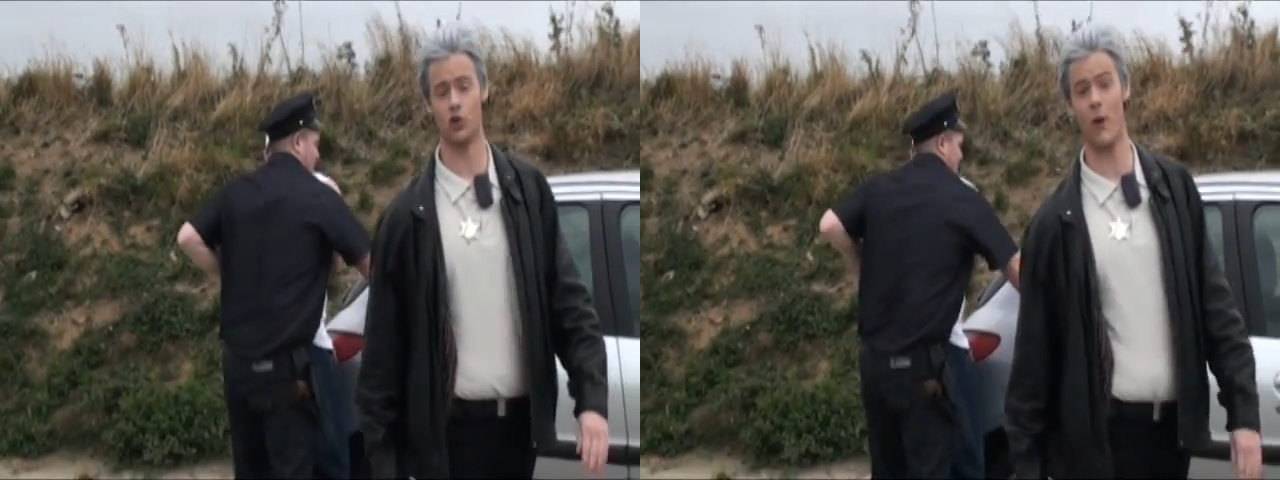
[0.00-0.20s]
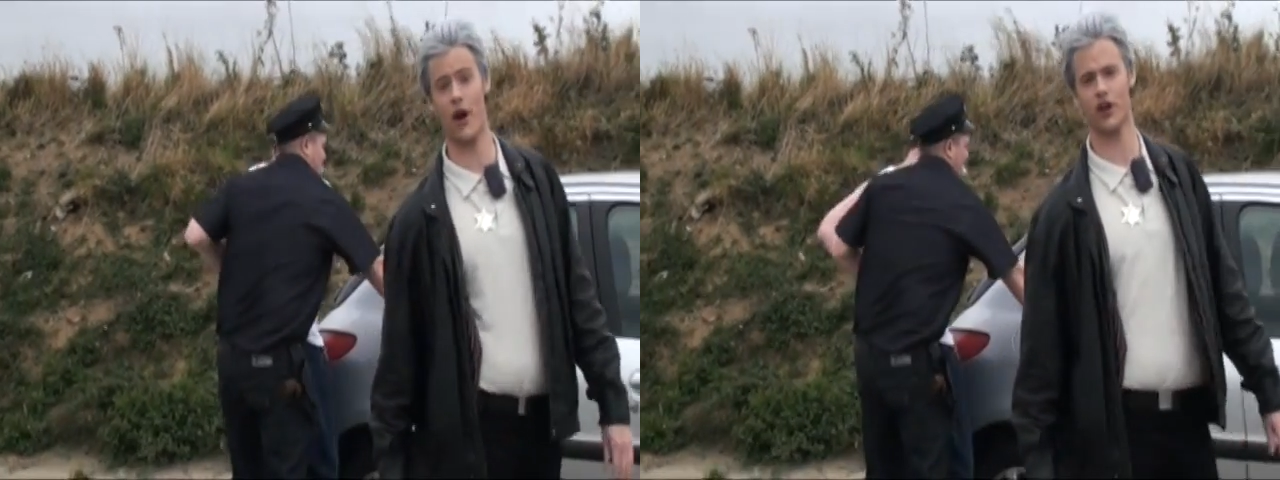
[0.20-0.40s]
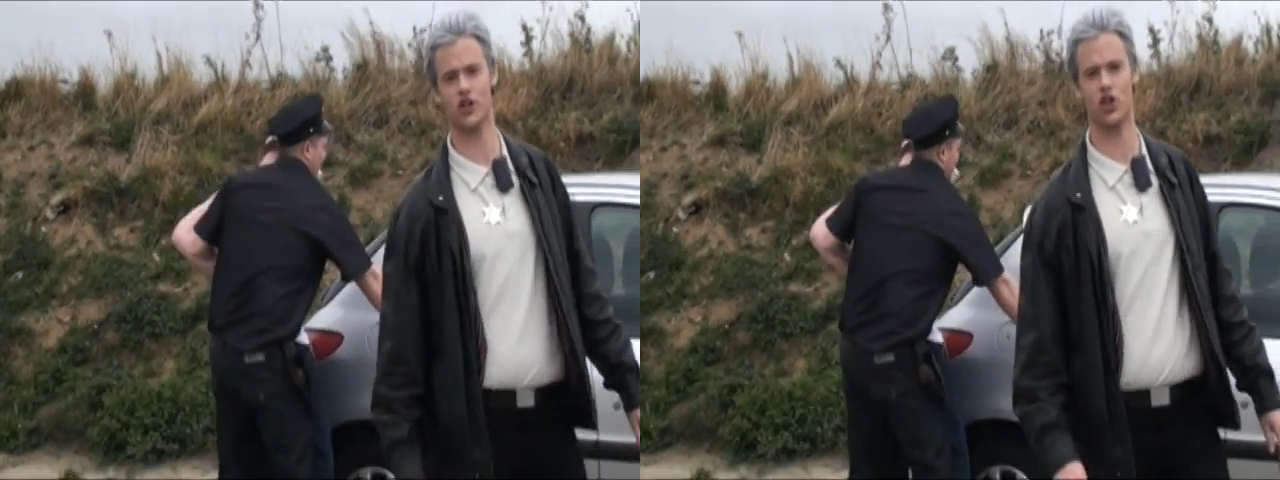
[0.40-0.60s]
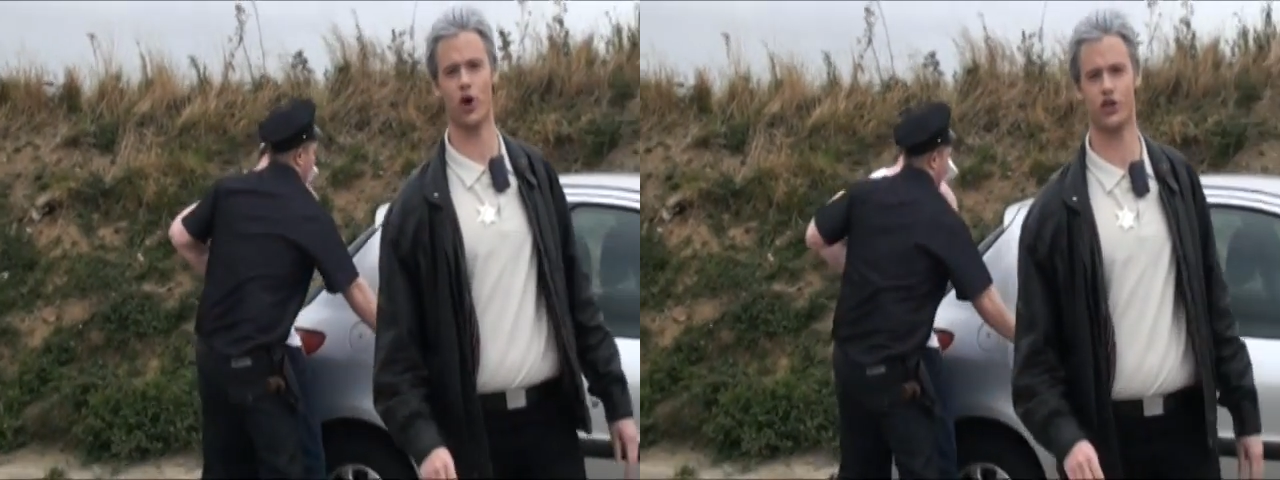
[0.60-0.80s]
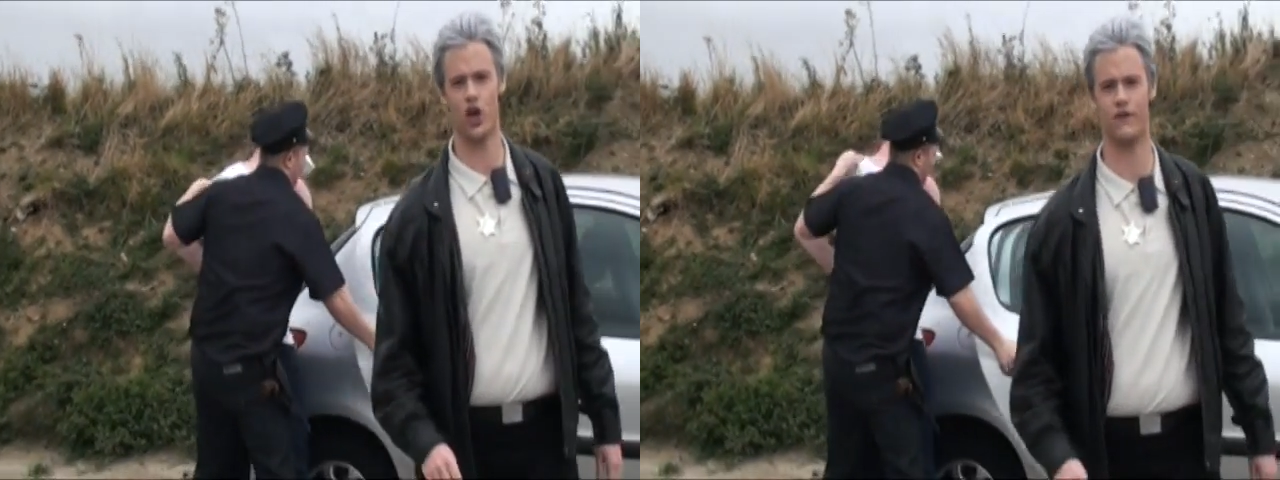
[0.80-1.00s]
So we're going to
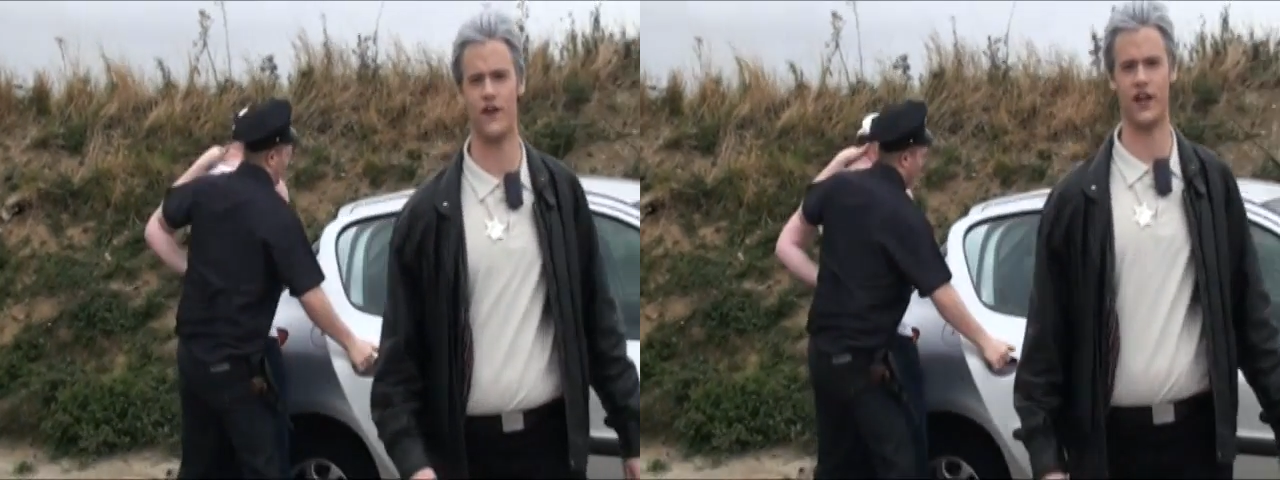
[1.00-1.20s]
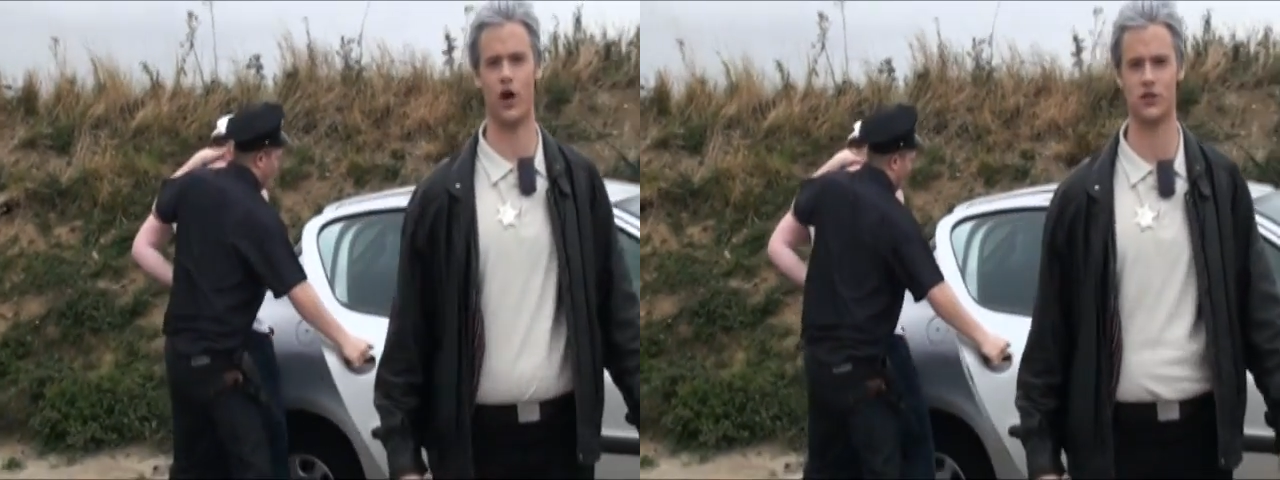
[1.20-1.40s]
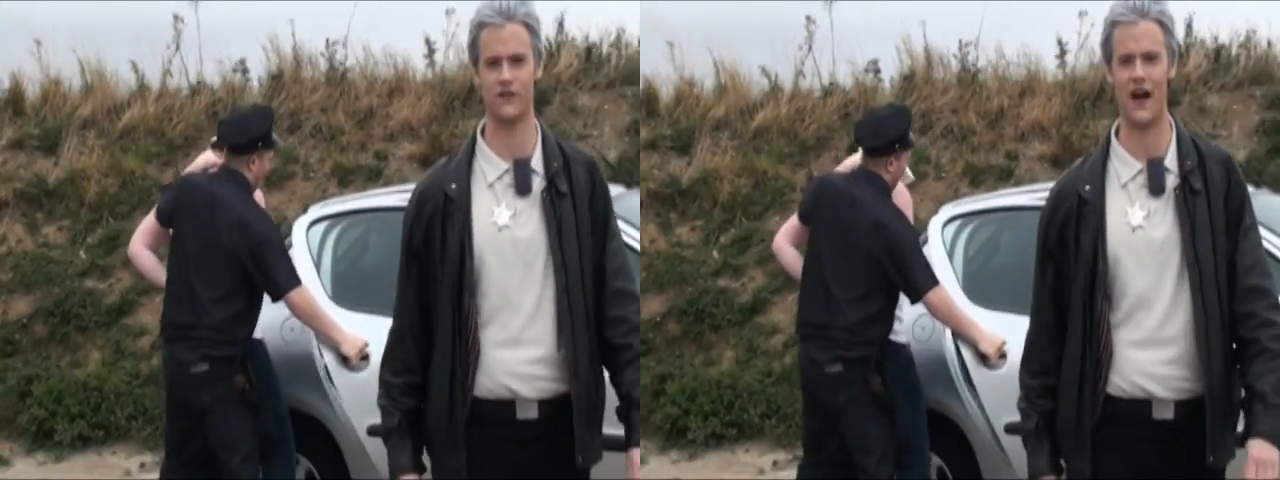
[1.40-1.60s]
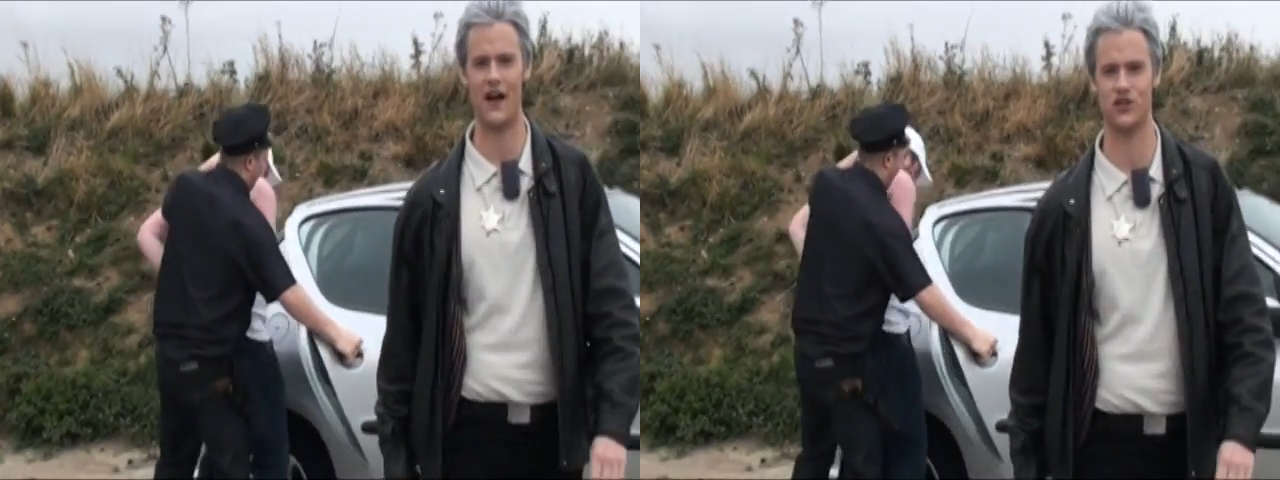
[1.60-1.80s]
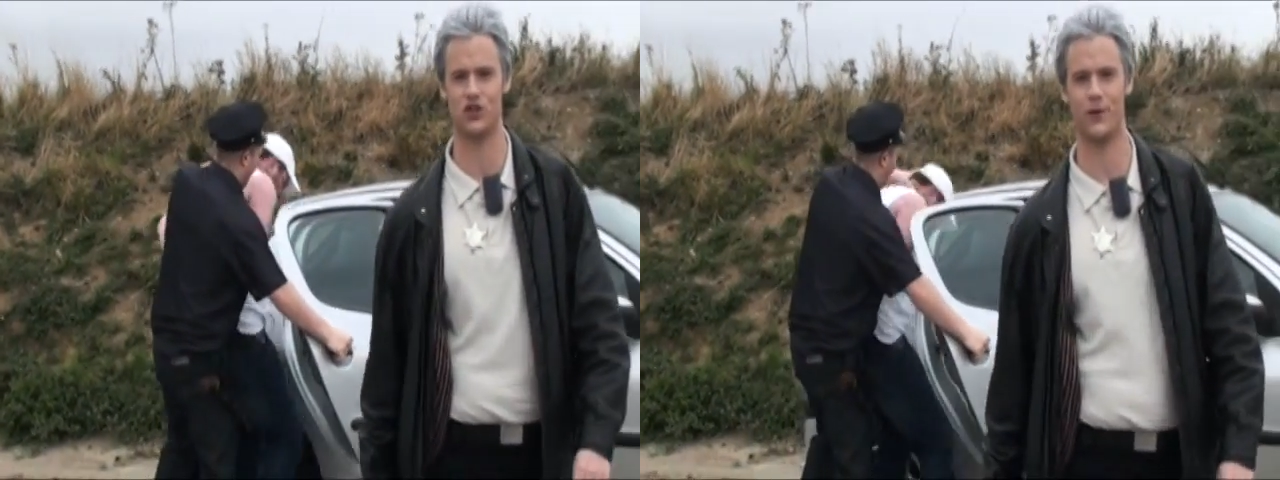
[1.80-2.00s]
show you videos of
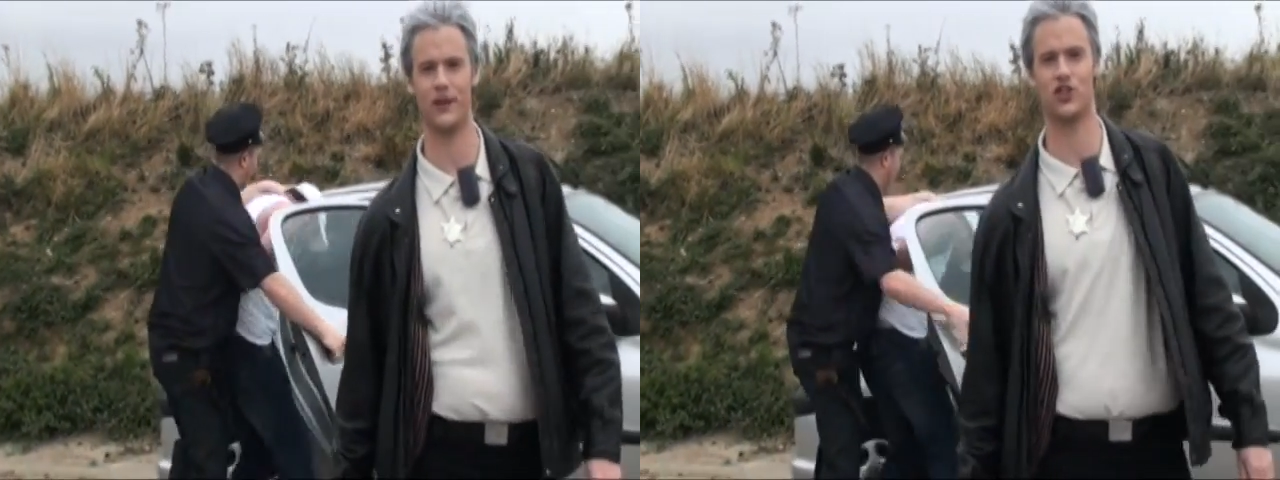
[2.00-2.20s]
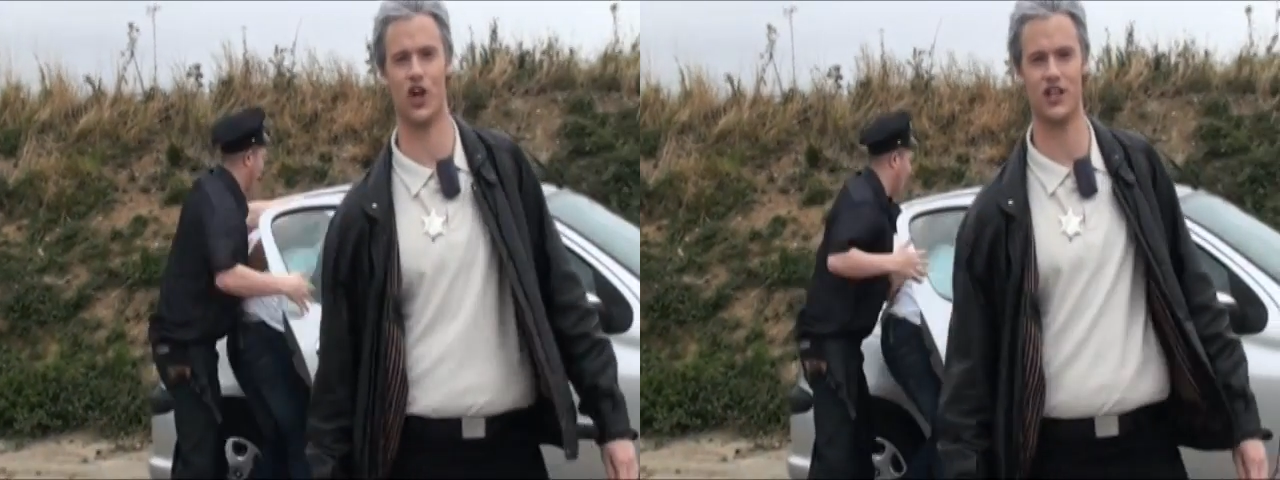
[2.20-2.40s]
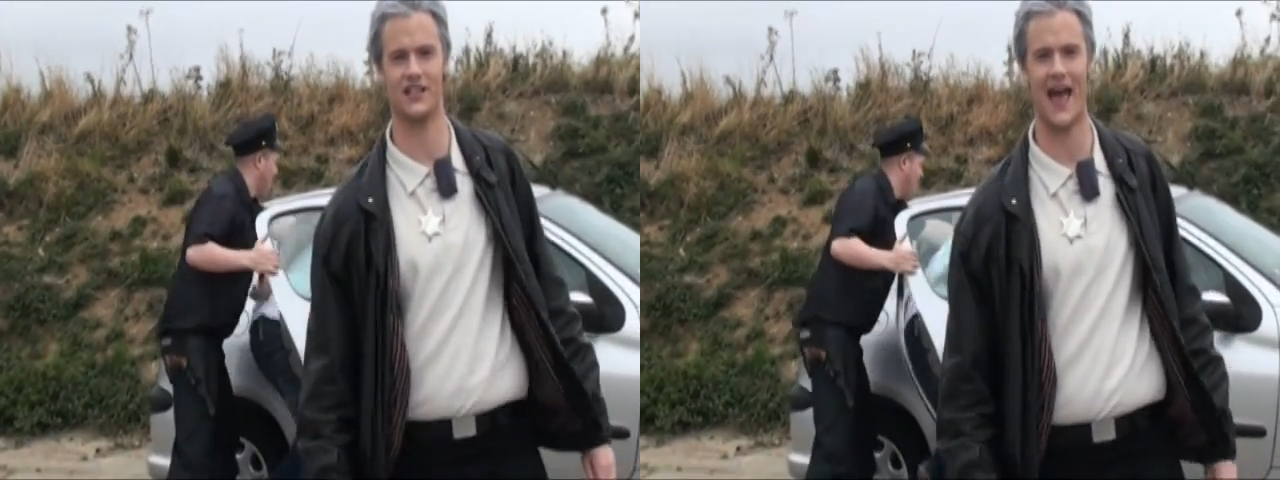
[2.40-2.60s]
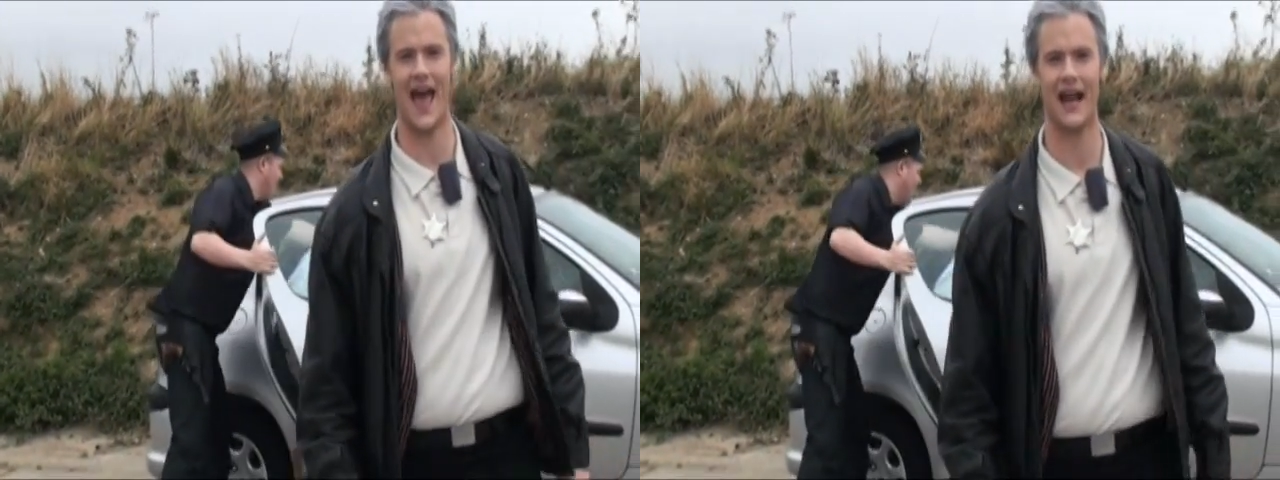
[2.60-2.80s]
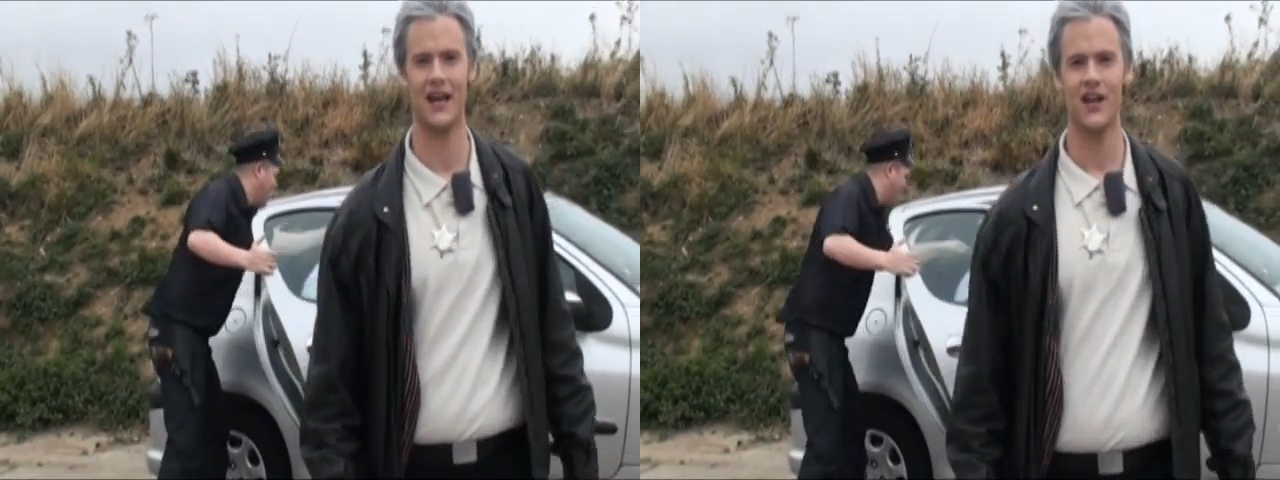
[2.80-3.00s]
officers doing just
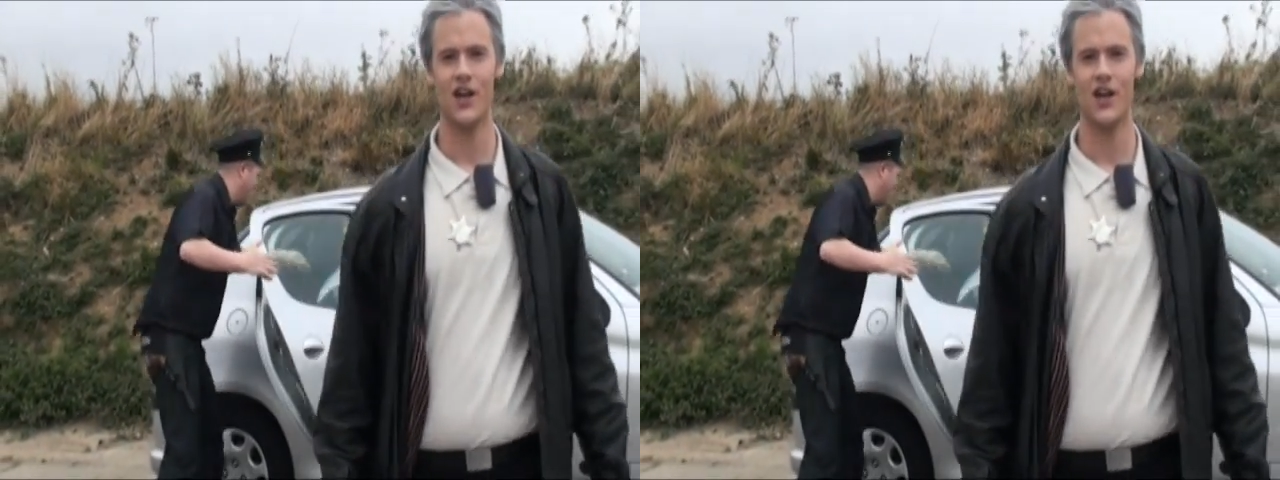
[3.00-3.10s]
that.